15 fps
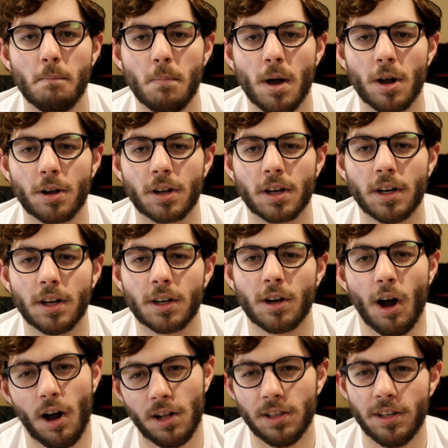Marca
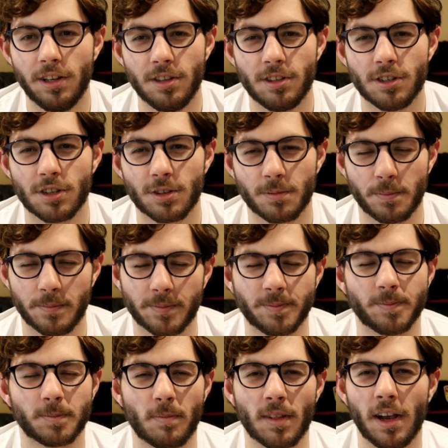College.
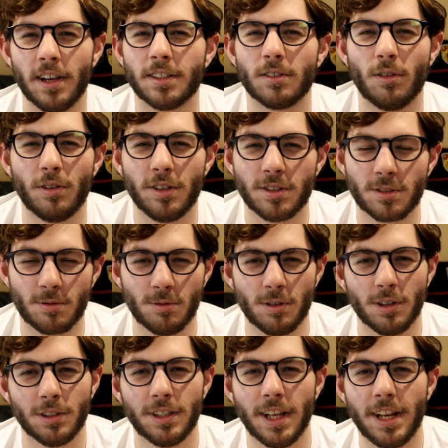That's the only
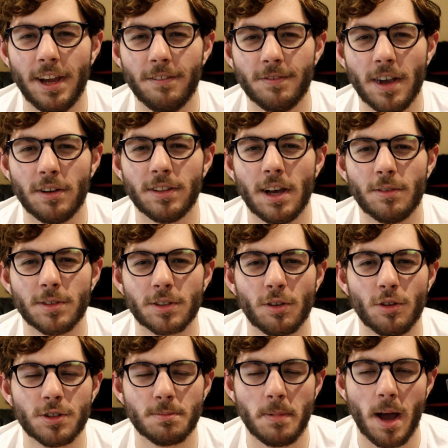school that I found that was
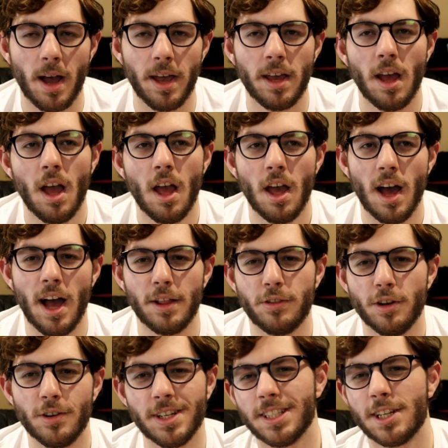close by.
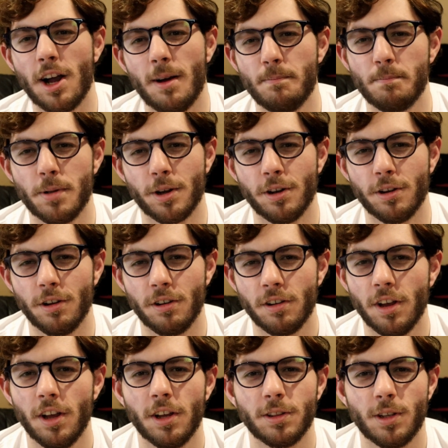There was Humber,
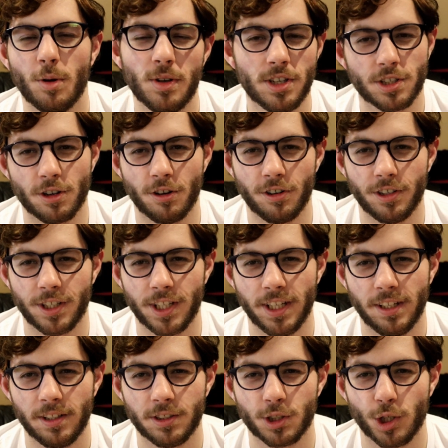there was
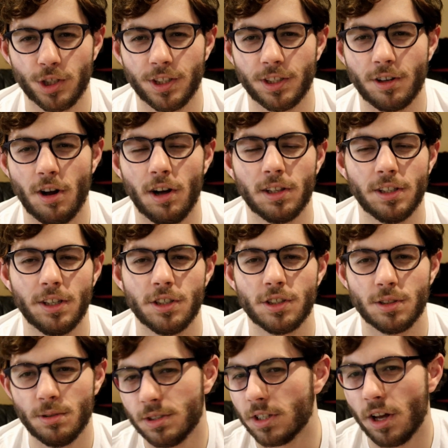Sheridan
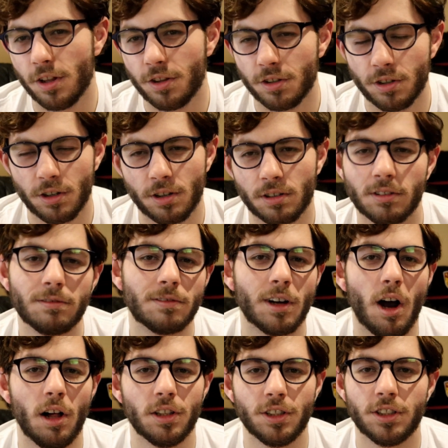College, there was other
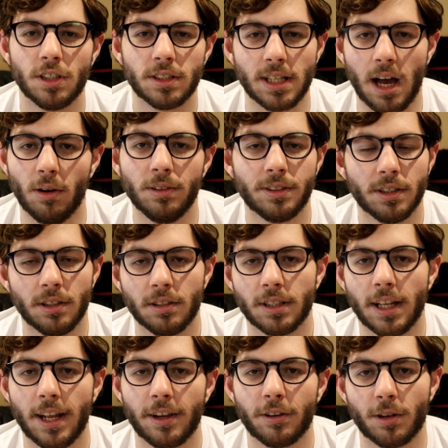colleges out there
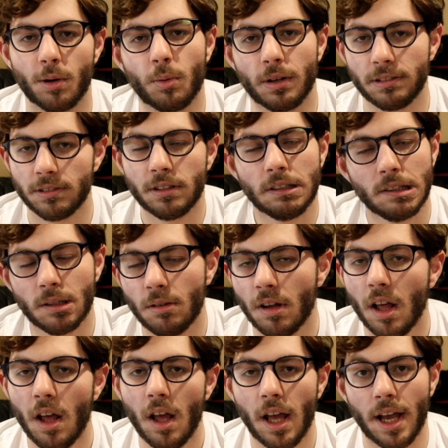that I could have went to
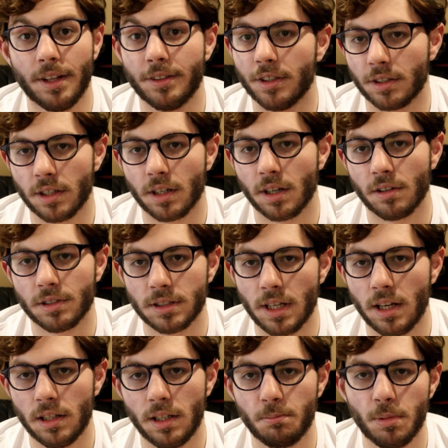and took
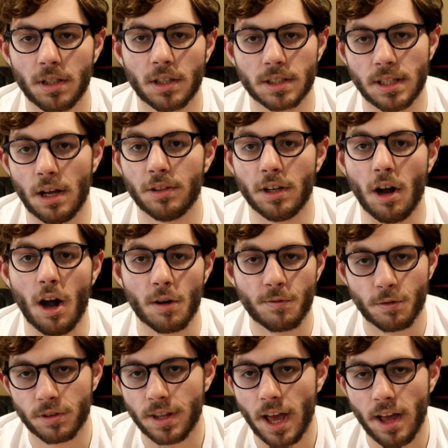hairstyling because now they
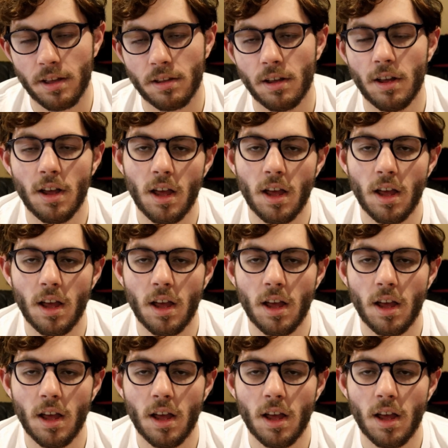offer that.